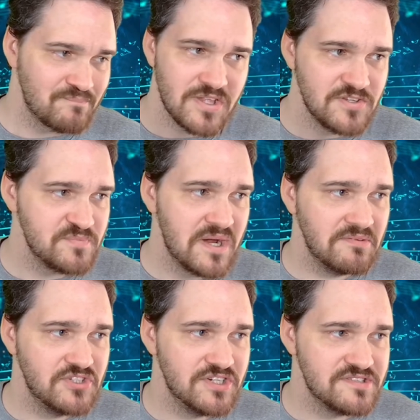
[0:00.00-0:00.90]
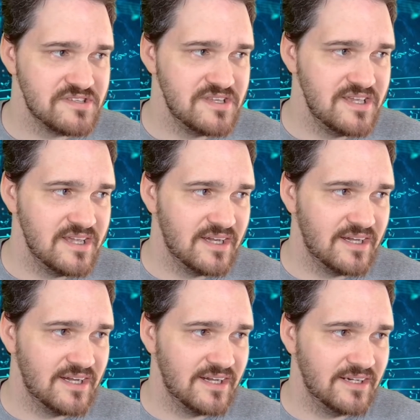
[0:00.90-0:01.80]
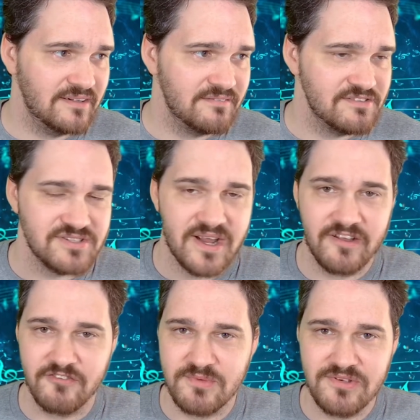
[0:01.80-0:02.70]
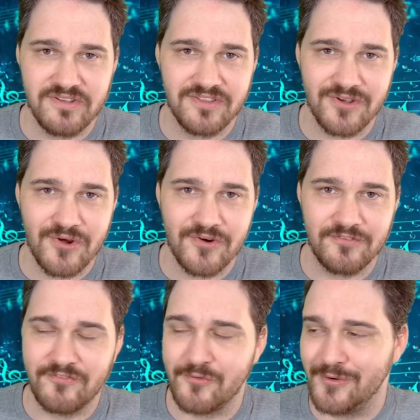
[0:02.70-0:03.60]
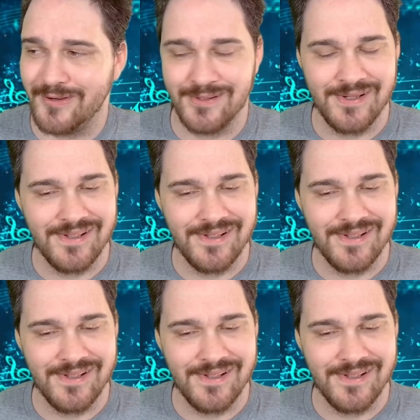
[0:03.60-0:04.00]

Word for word: It's probably just the style of music they're going for.